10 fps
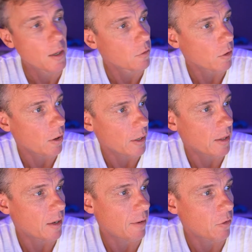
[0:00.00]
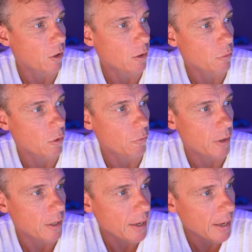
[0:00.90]
So I did then have to go through and
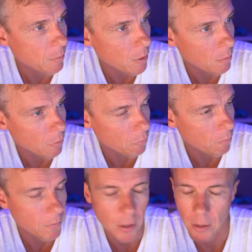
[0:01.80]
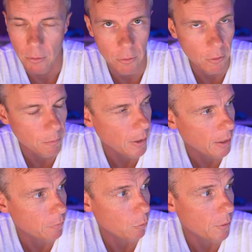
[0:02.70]
rename them, and it was just
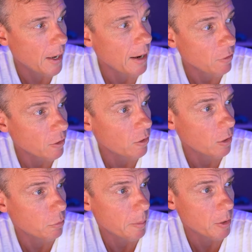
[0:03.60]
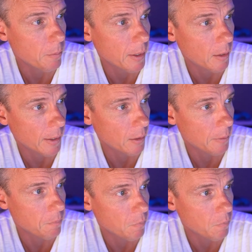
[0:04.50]
painful. That actually seems to be much better lately.